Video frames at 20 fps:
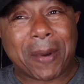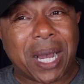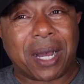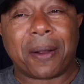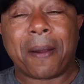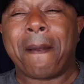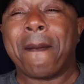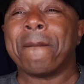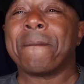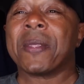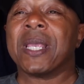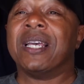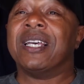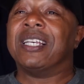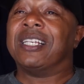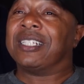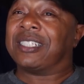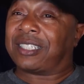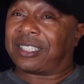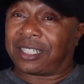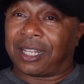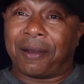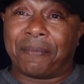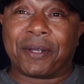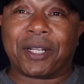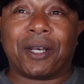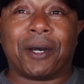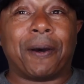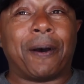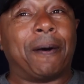bang. Some
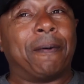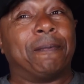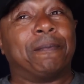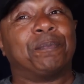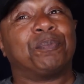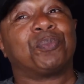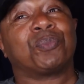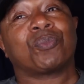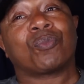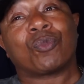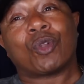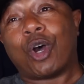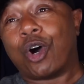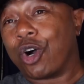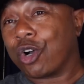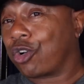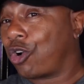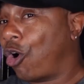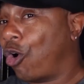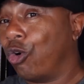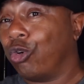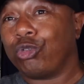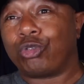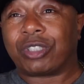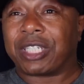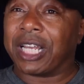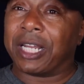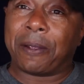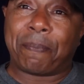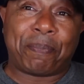of them will go
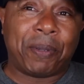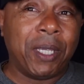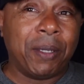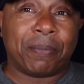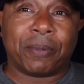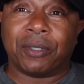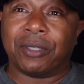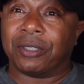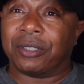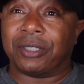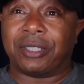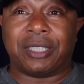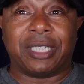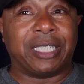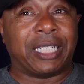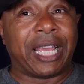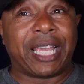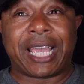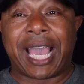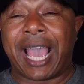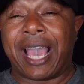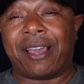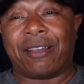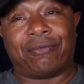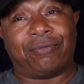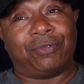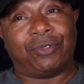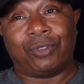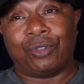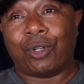tell the people that they got,
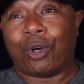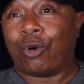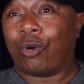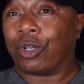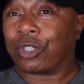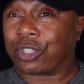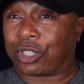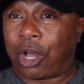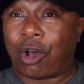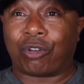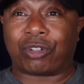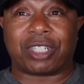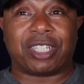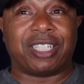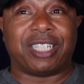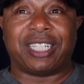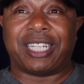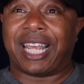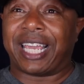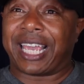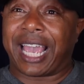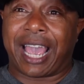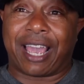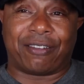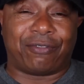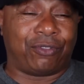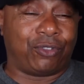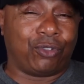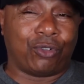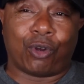you know, assaulted, that they
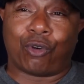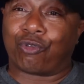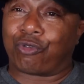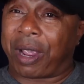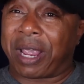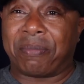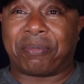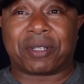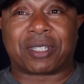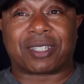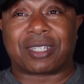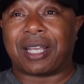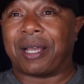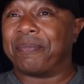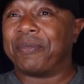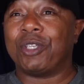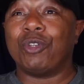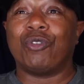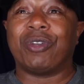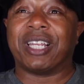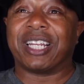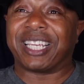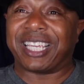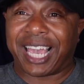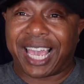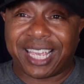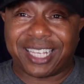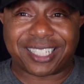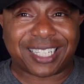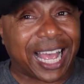got, you know, raped or something, and you get a
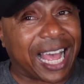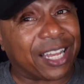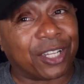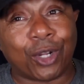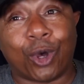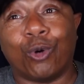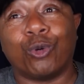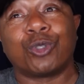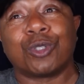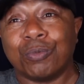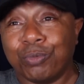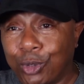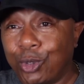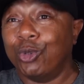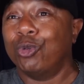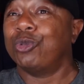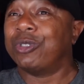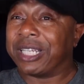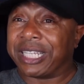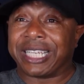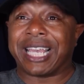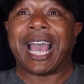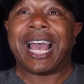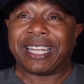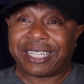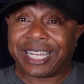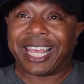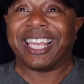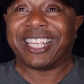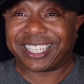case. I know some dudes that
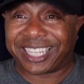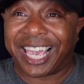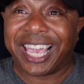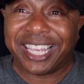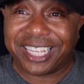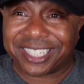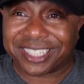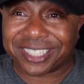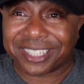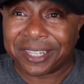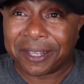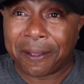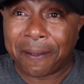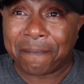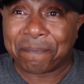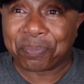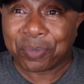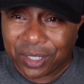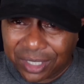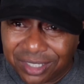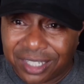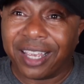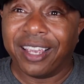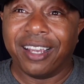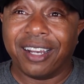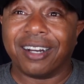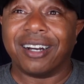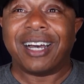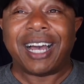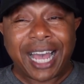got that case.
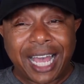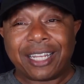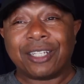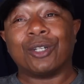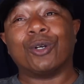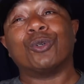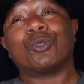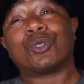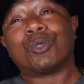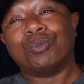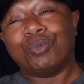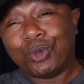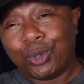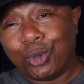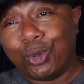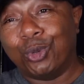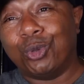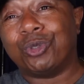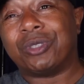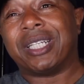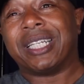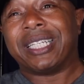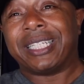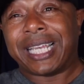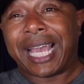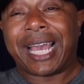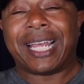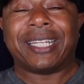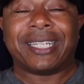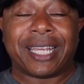Yeah, I know some dudes that
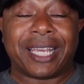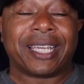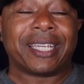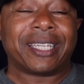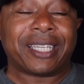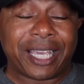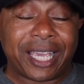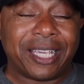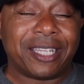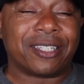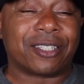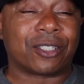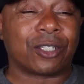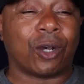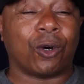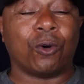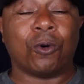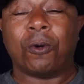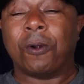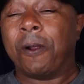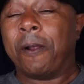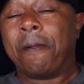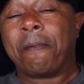got that case. So